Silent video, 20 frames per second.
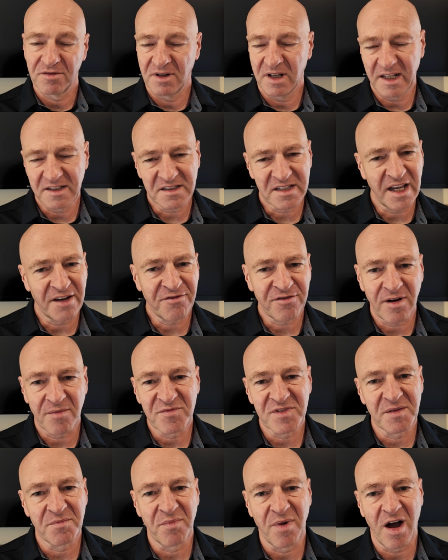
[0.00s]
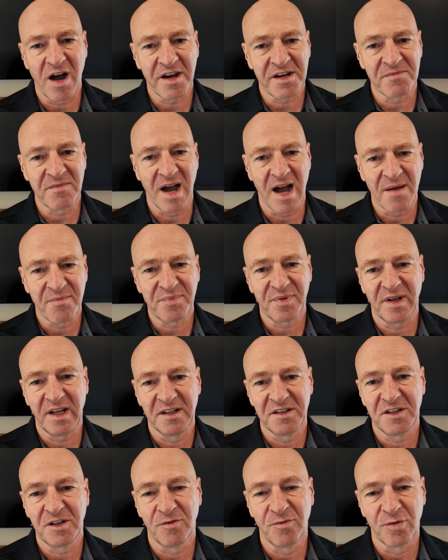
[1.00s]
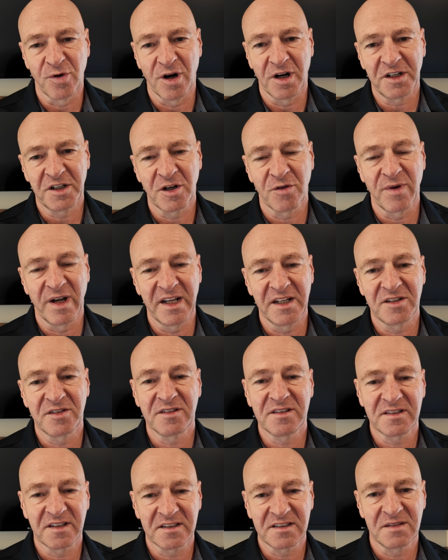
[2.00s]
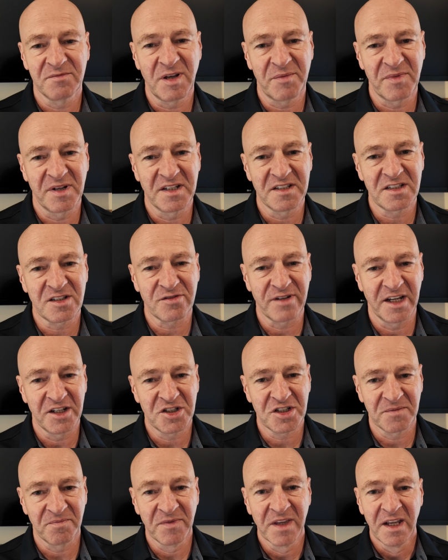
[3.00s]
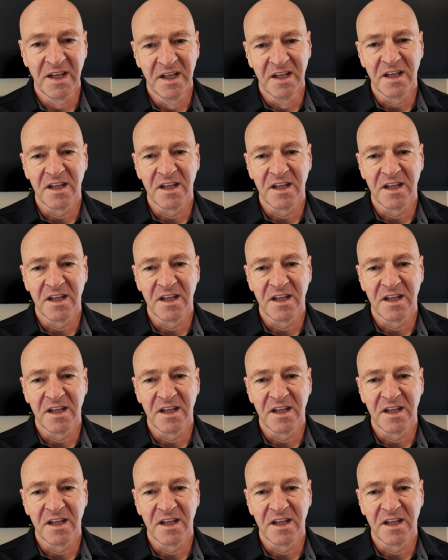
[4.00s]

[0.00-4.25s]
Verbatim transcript: let's say, from the bottom up, and you work your way into system administration,